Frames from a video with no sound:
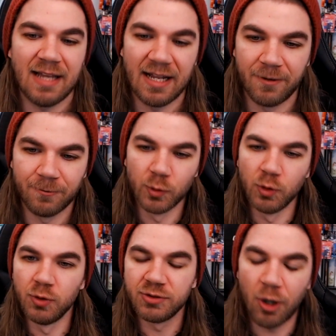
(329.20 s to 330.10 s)
kind of
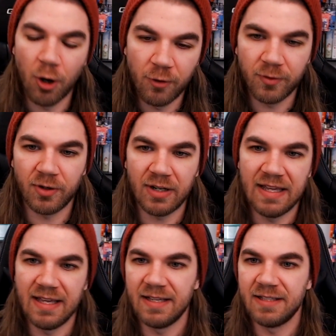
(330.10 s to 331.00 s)
rules over
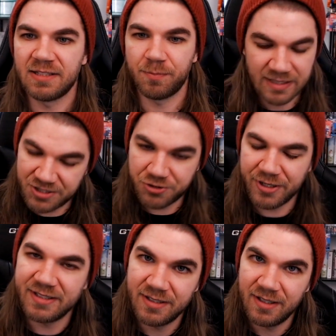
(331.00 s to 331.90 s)
his
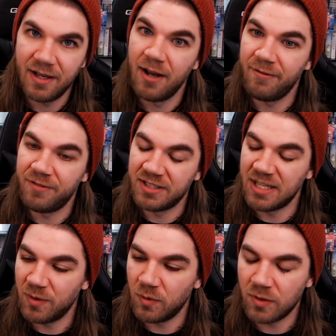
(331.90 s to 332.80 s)
district of the
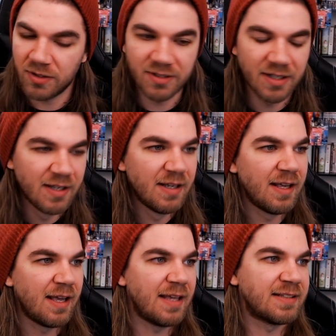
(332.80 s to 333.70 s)
demon world.
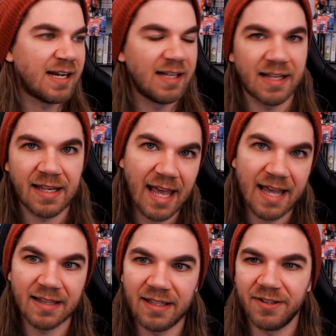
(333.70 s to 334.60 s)
He's kind of like a
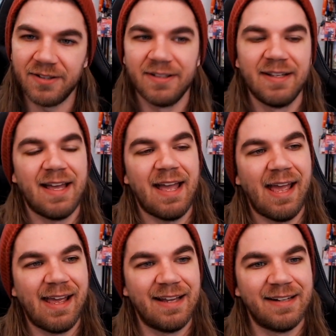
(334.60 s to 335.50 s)
gang leader,
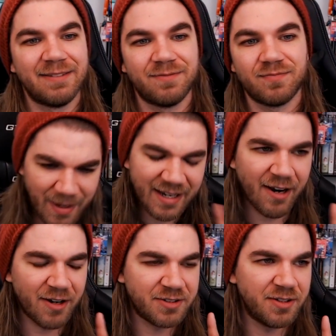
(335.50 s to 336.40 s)
and the main
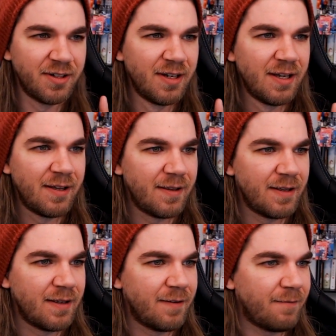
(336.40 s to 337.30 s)
character
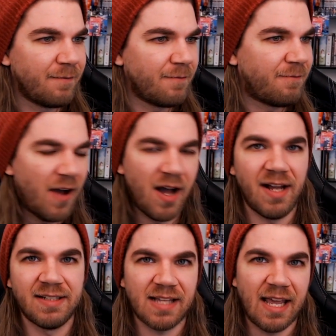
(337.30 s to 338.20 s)

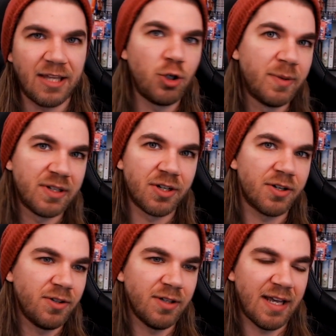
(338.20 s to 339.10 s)
finds a human
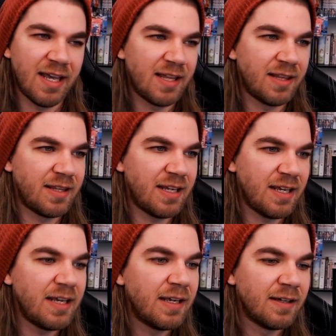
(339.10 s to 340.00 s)
girl in
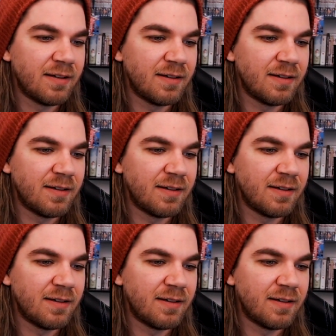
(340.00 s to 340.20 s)
the